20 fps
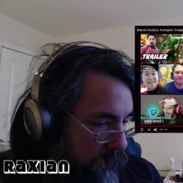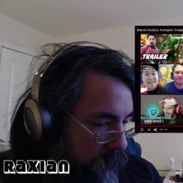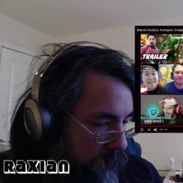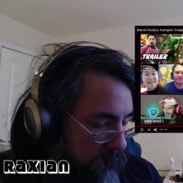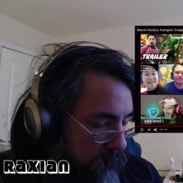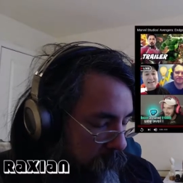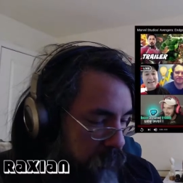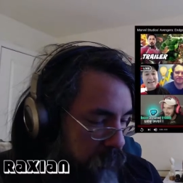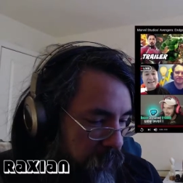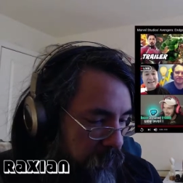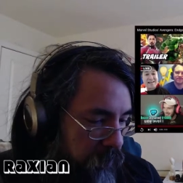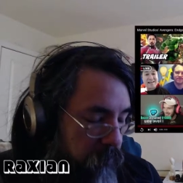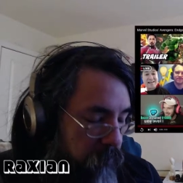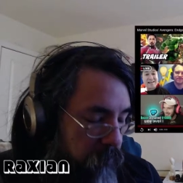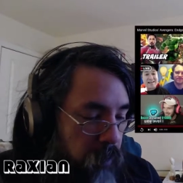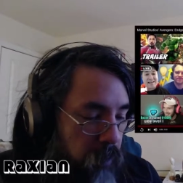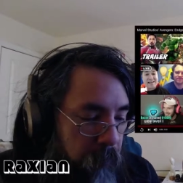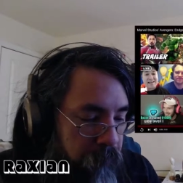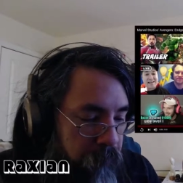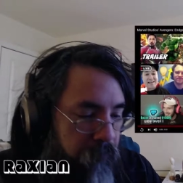I'm trying to.
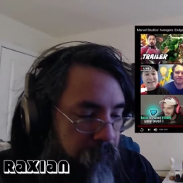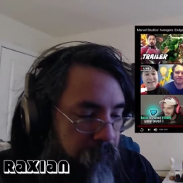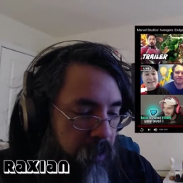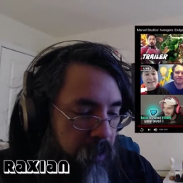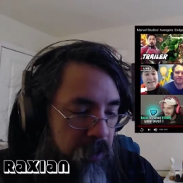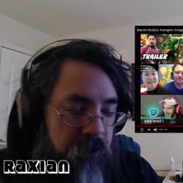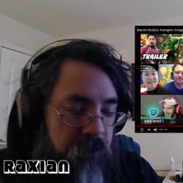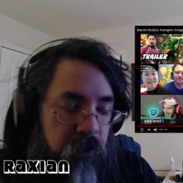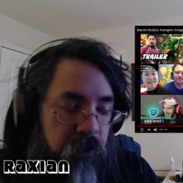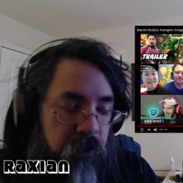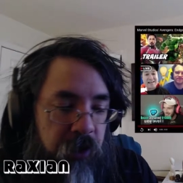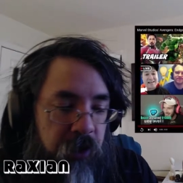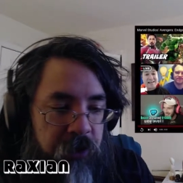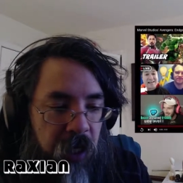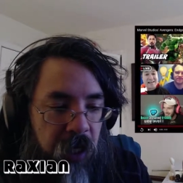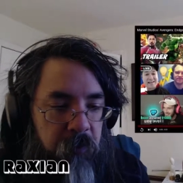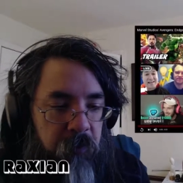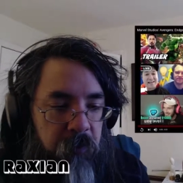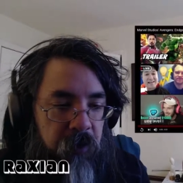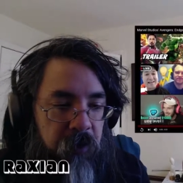Well, this is a good
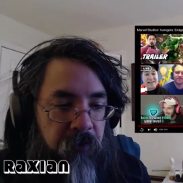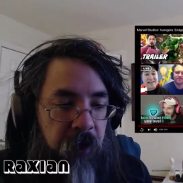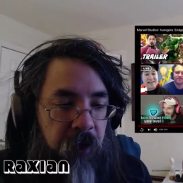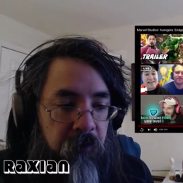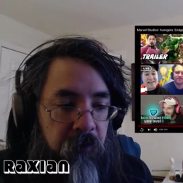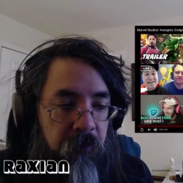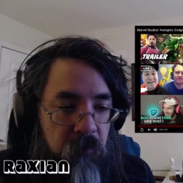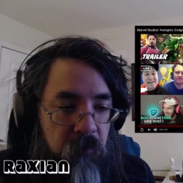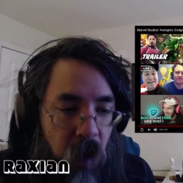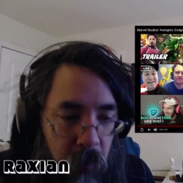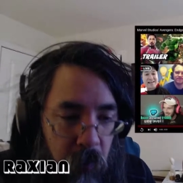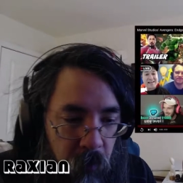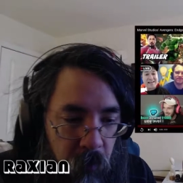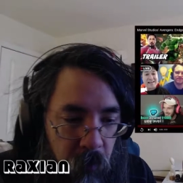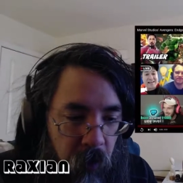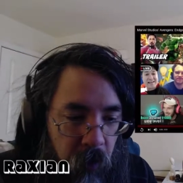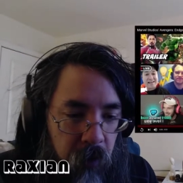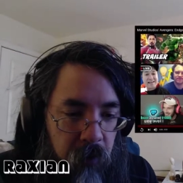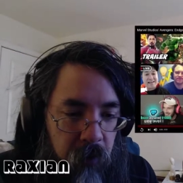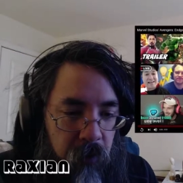example. If I can
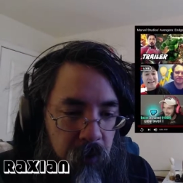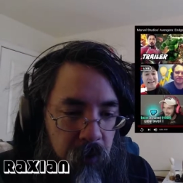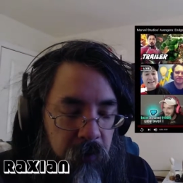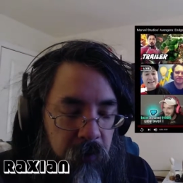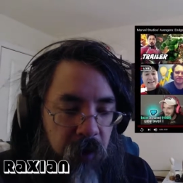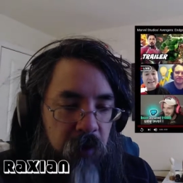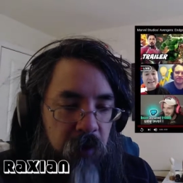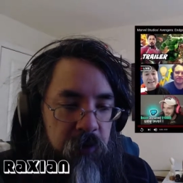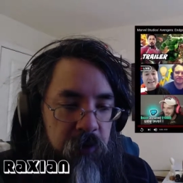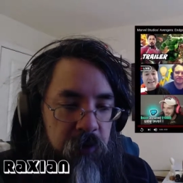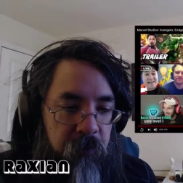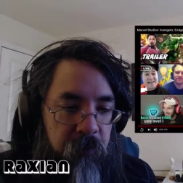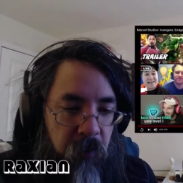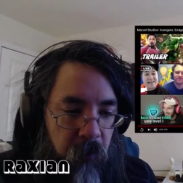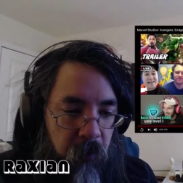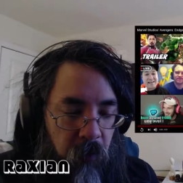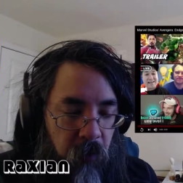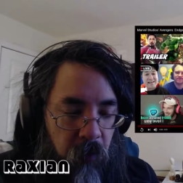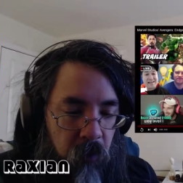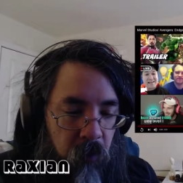remember it, then it was
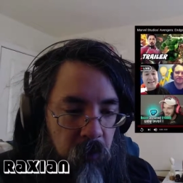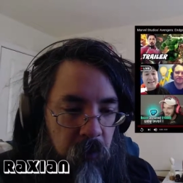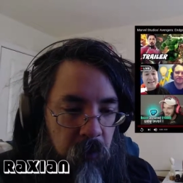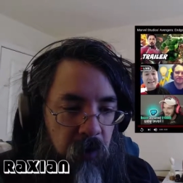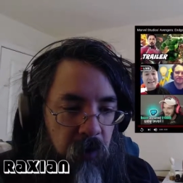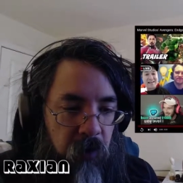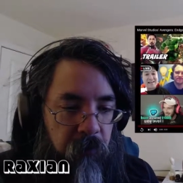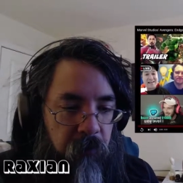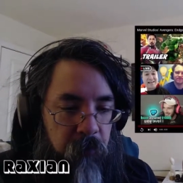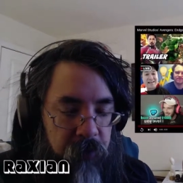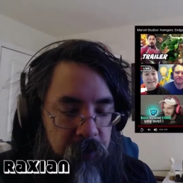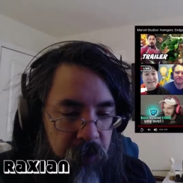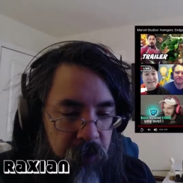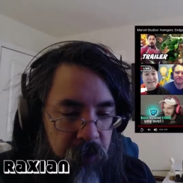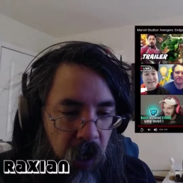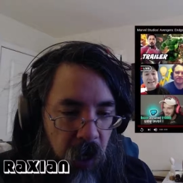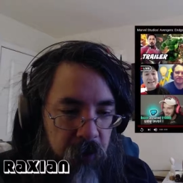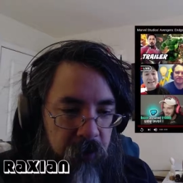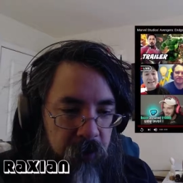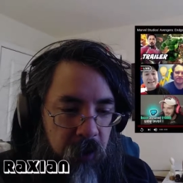memorable. If it was
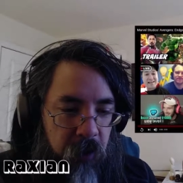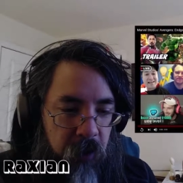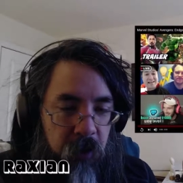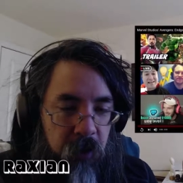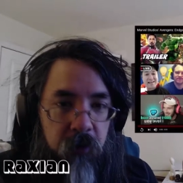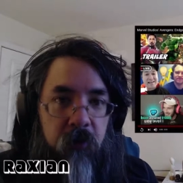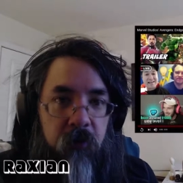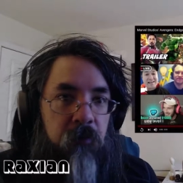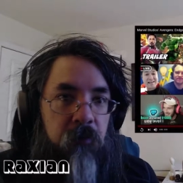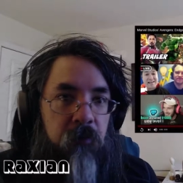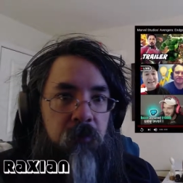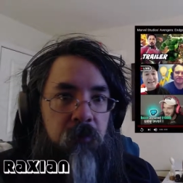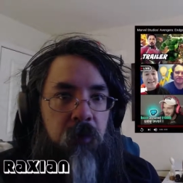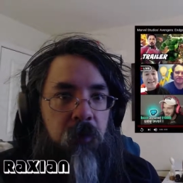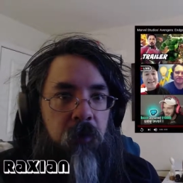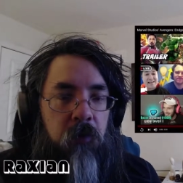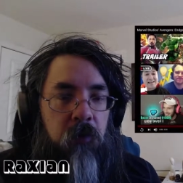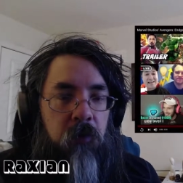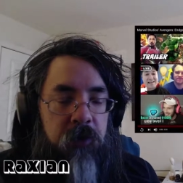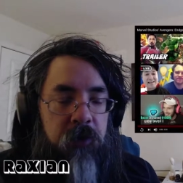not, then
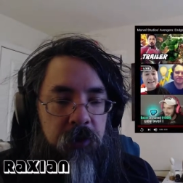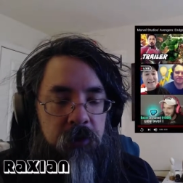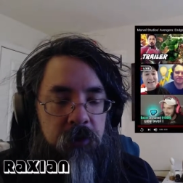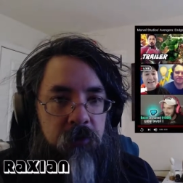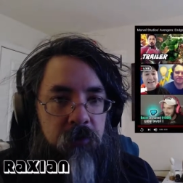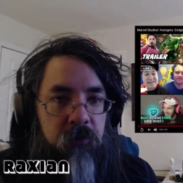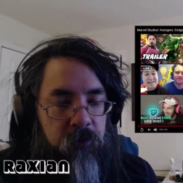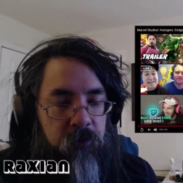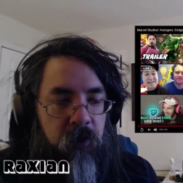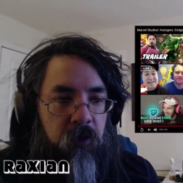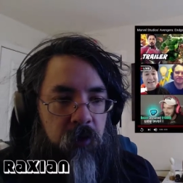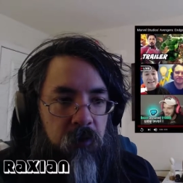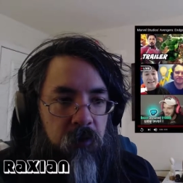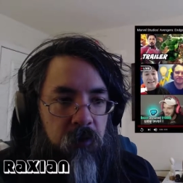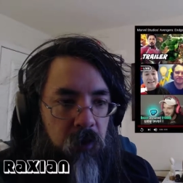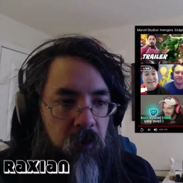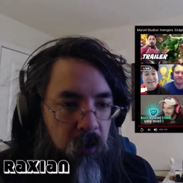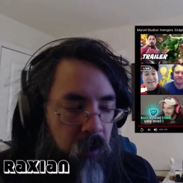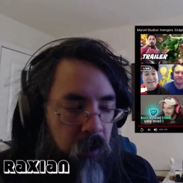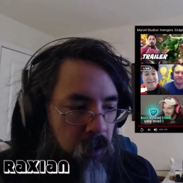it wasn't. So
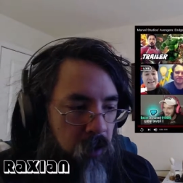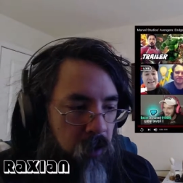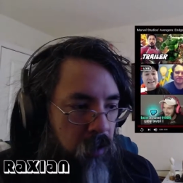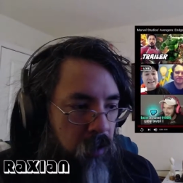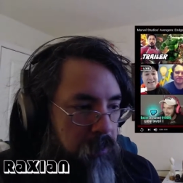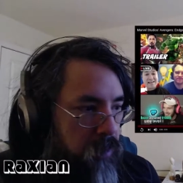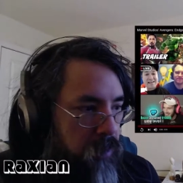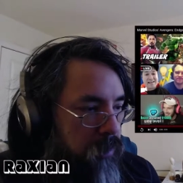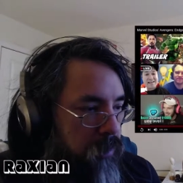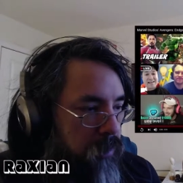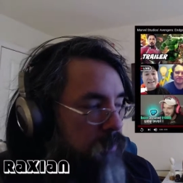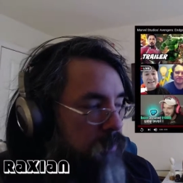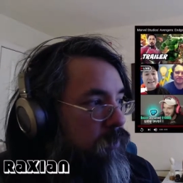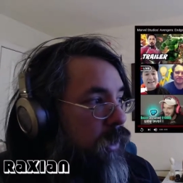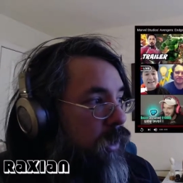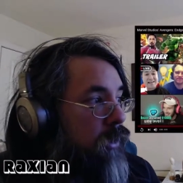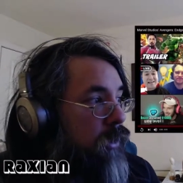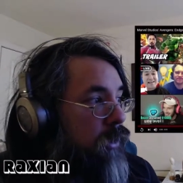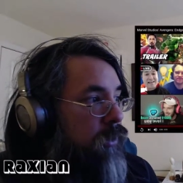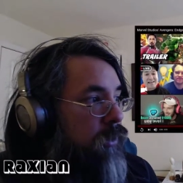I'm trying to think of
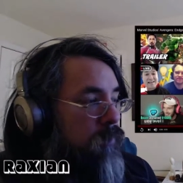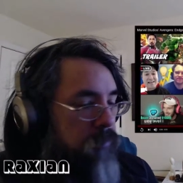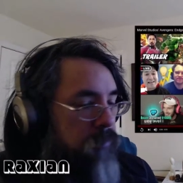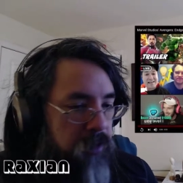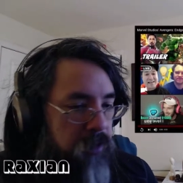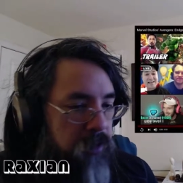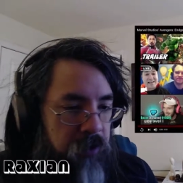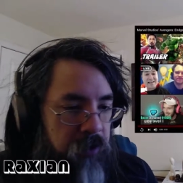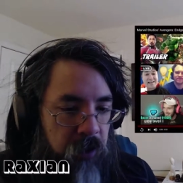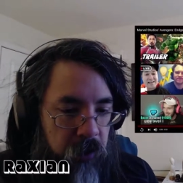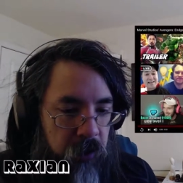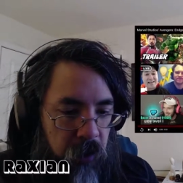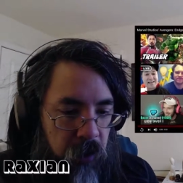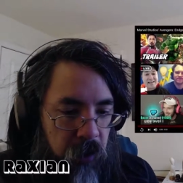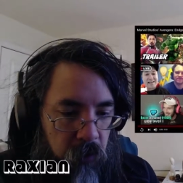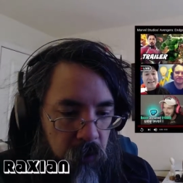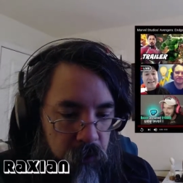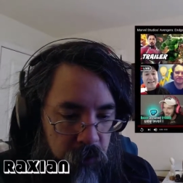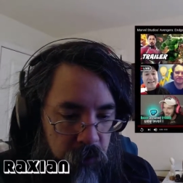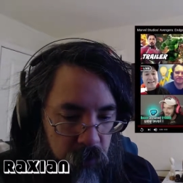anything that really stuck
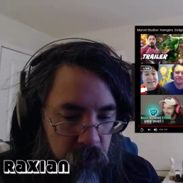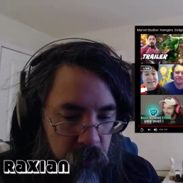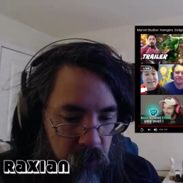out